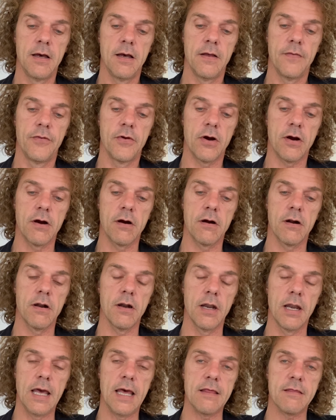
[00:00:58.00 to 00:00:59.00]
there are
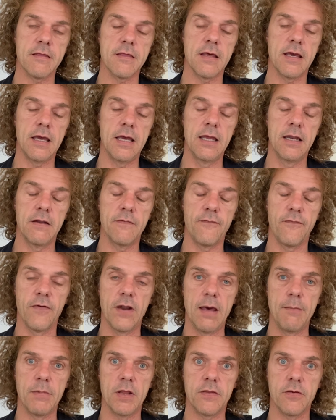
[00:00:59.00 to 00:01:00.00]
less
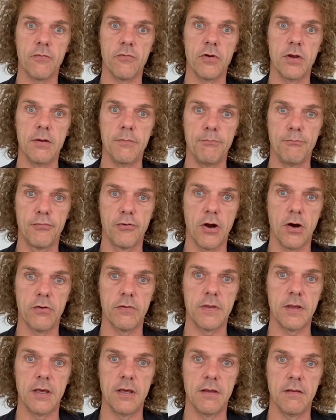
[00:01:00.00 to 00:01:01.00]
inflammatory
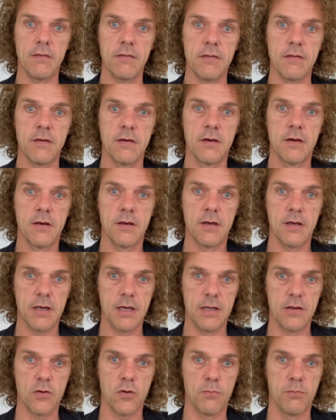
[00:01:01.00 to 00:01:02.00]
proteins
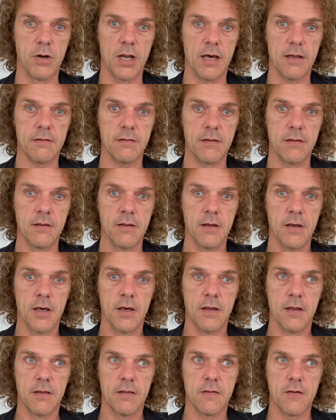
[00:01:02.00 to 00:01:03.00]
in your blood.
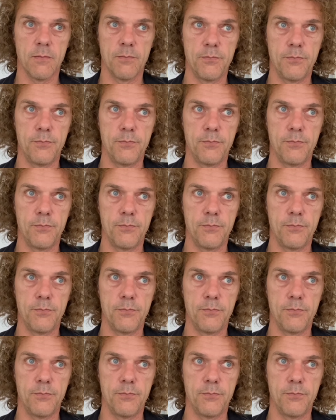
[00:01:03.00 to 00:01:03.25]
So